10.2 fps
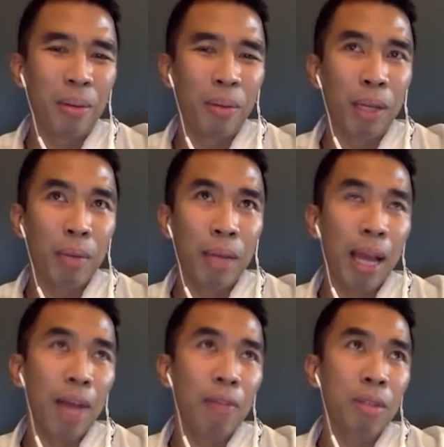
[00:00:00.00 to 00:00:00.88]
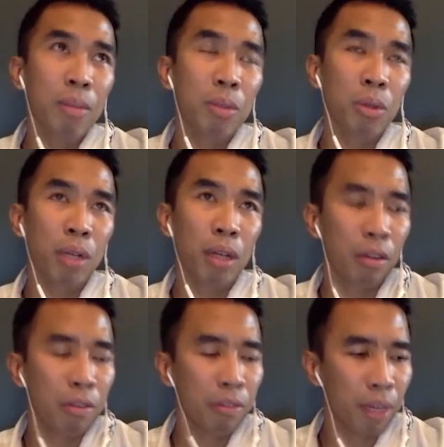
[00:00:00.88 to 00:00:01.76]
we have some sort
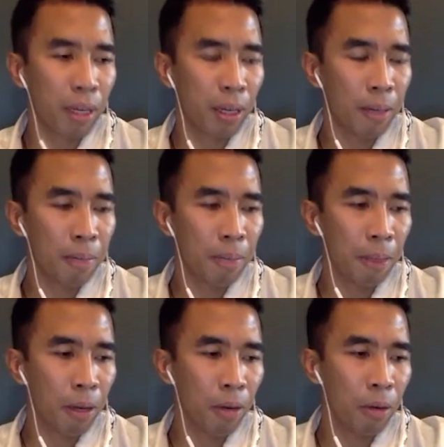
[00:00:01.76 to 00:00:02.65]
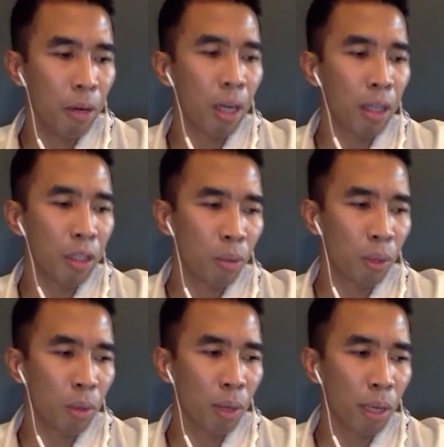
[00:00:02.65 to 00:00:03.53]
of knowledge of
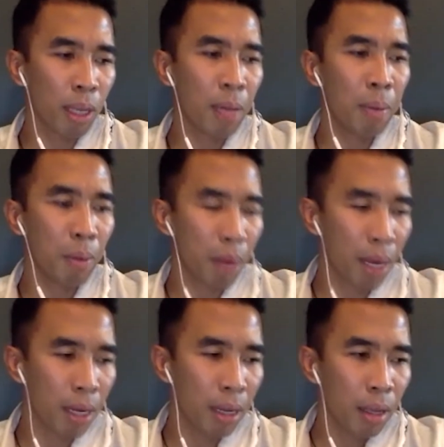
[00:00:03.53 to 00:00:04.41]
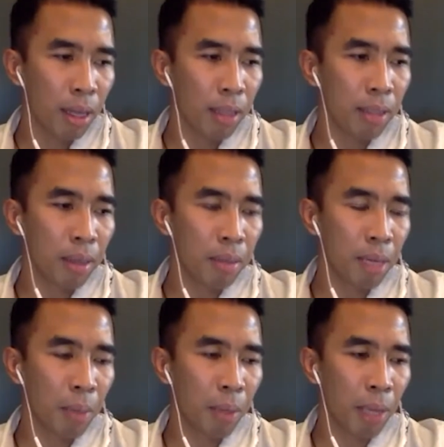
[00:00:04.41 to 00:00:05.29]
what can be right. At the same
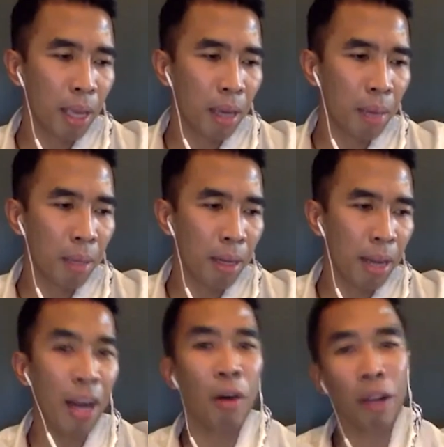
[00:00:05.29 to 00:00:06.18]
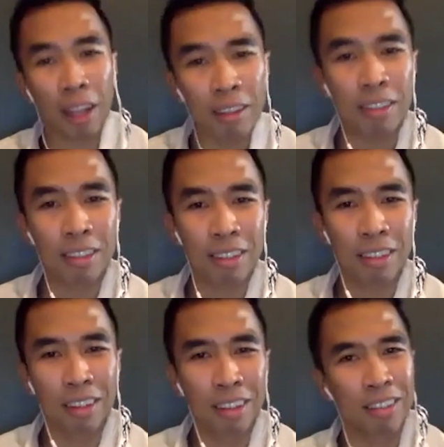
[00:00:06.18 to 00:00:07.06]
time, we can't come in arrogant,
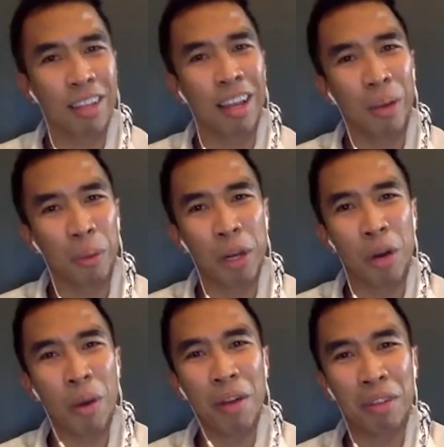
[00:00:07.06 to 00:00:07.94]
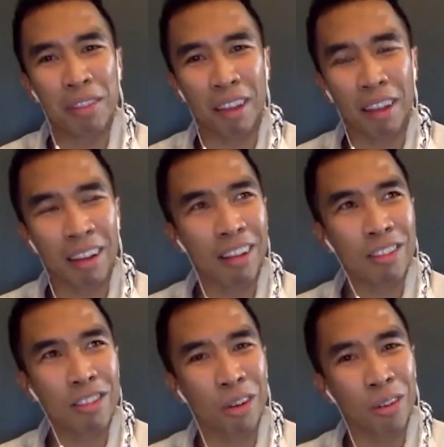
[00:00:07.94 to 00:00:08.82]
saying we know everything,
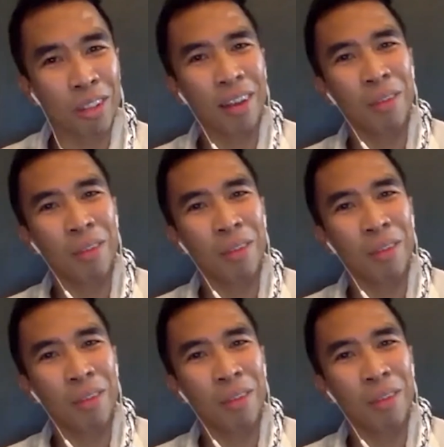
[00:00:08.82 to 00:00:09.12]
and so that